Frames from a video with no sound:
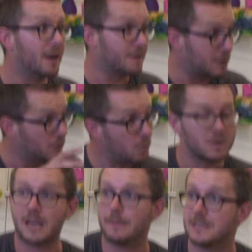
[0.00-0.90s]
And if you look
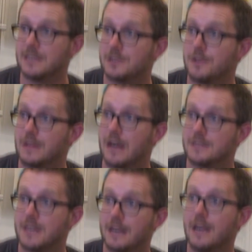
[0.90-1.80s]
what's happened since
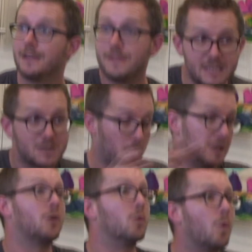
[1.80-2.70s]
2008, this is
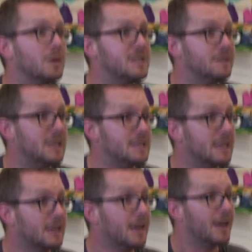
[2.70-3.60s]
what we call quantitative
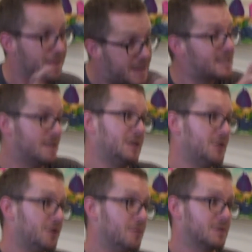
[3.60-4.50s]
easing, and this has
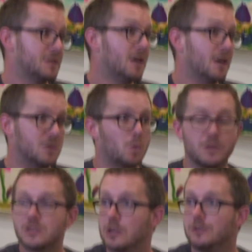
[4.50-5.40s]
been used as one
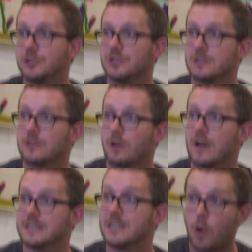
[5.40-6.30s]
of the solutions to the
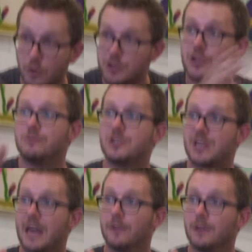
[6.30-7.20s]
crisis on a huge
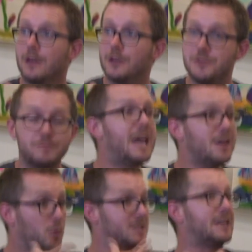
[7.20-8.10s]
scale. You get
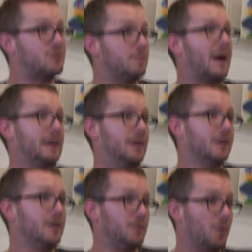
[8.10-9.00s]
your central bank,
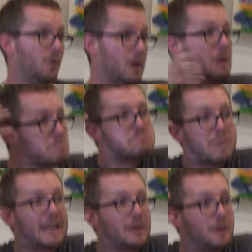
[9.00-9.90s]
your
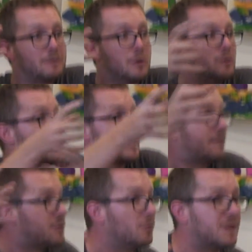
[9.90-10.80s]
bank that looks
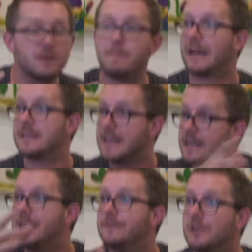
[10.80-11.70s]
after all the other banks in
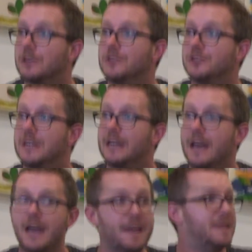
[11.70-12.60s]
any given country,
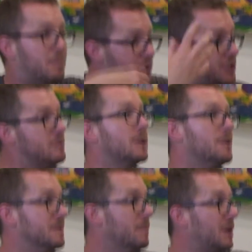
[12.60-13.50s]
and they produce
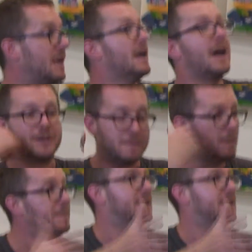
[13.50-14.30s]
loads of money, and you pump it